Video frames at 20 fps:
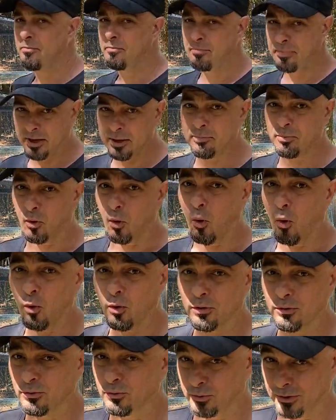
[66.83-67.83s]
People
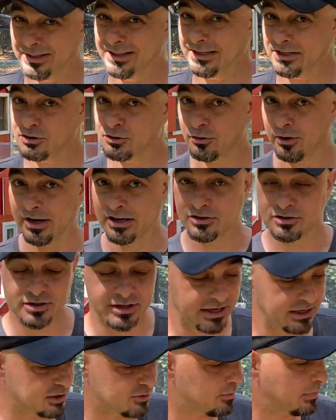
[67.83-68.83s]
hoard really strange
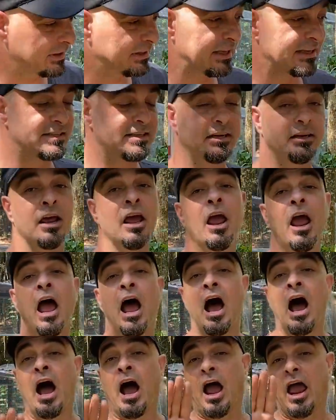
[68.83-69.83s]
things. But listen,
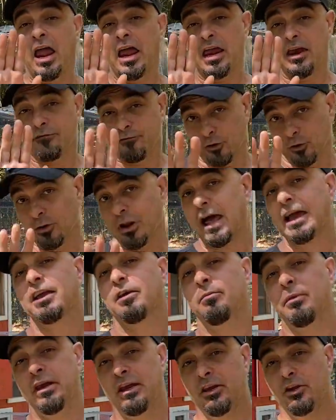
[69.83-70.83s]
if you're
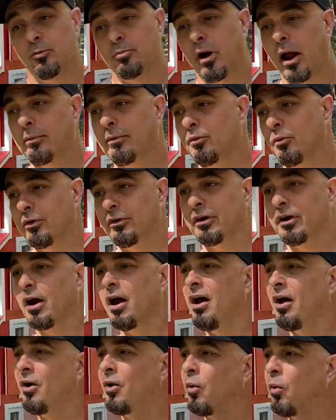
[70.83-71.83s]
like me, you're probably wondering,
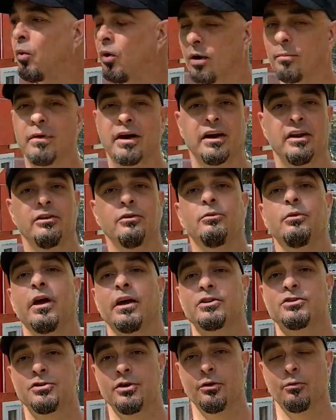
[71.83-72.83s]
what am I going to do
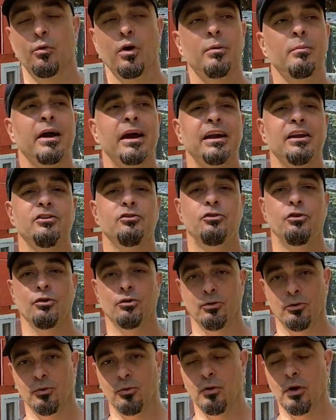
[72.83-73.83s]
next year? What am I going to
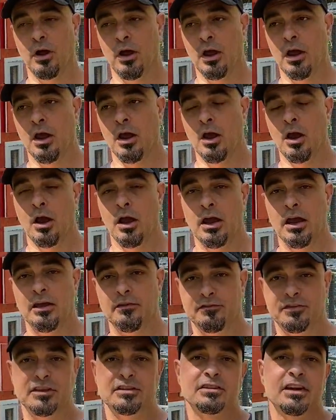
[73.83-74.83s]
do
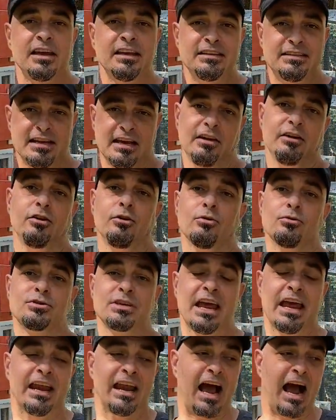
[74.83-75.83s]
if this continues
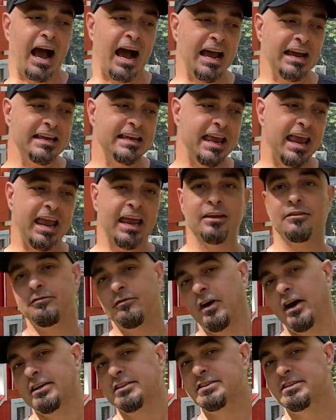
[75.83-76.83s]
and I can't
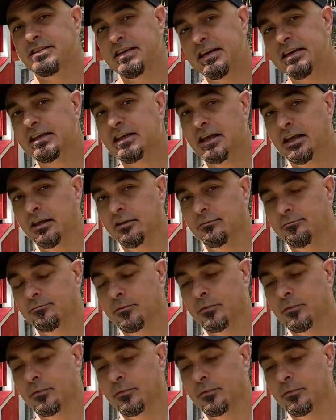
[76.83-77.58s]
find seed again?